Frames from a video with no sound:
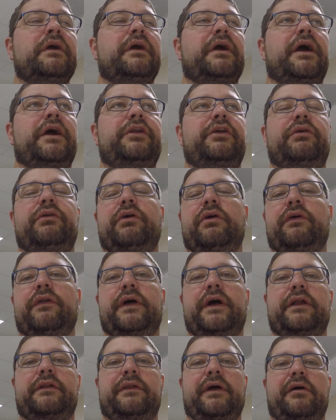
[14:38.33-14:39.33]
and you know
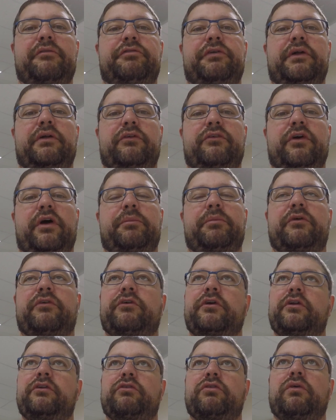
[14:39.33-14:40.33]
that that phenotype is
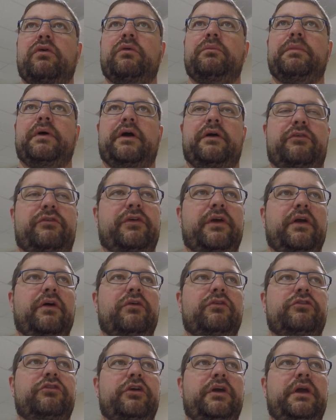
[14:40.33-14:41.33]
controlled by a
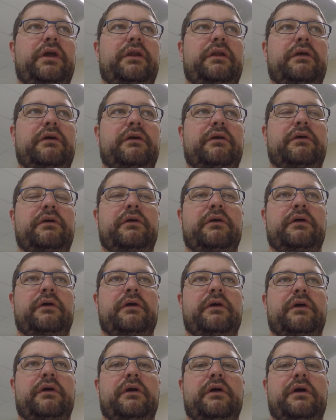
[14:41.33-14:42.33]
single gene,
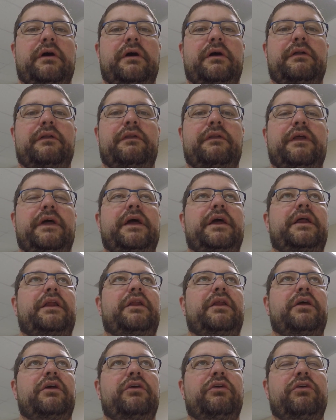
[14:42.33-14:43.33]

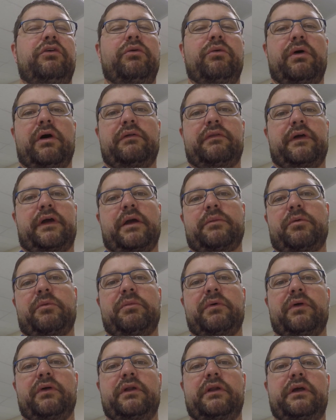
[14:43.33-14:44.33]
then you have the
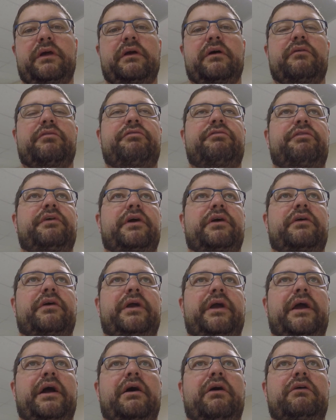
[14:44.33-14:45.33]
capability of
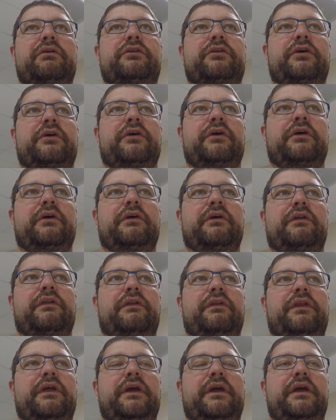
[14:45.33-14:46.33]
figuring out
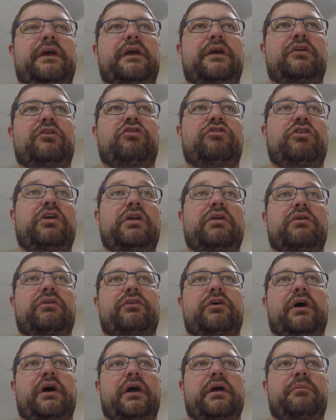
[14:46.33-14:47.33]
the
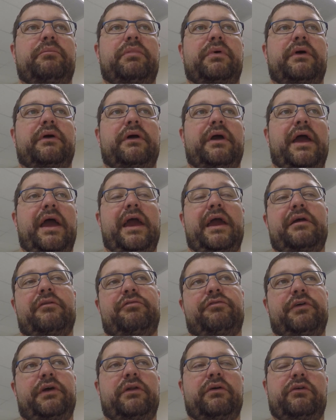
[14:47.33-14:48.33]
genotype and
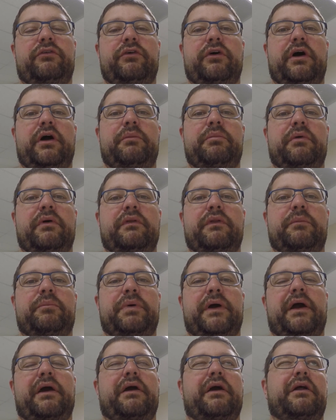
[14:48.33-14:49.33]
phenotype of the
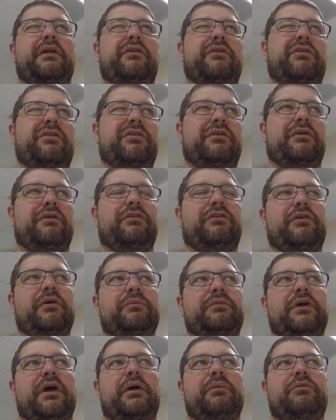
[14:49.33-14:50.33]
parents.
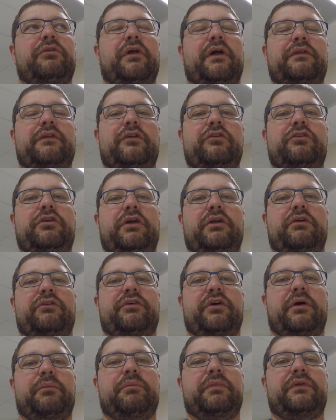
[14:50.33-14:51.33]
Sometimes not the
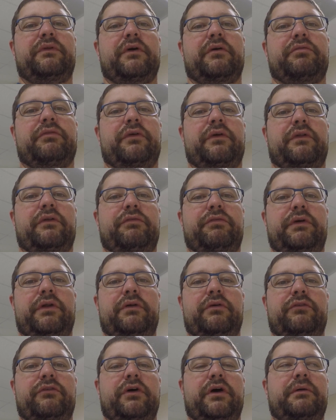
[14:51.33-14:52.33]
genotype, but definitely the
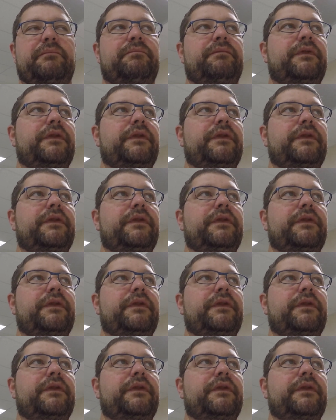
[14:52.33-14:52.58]
phenotype.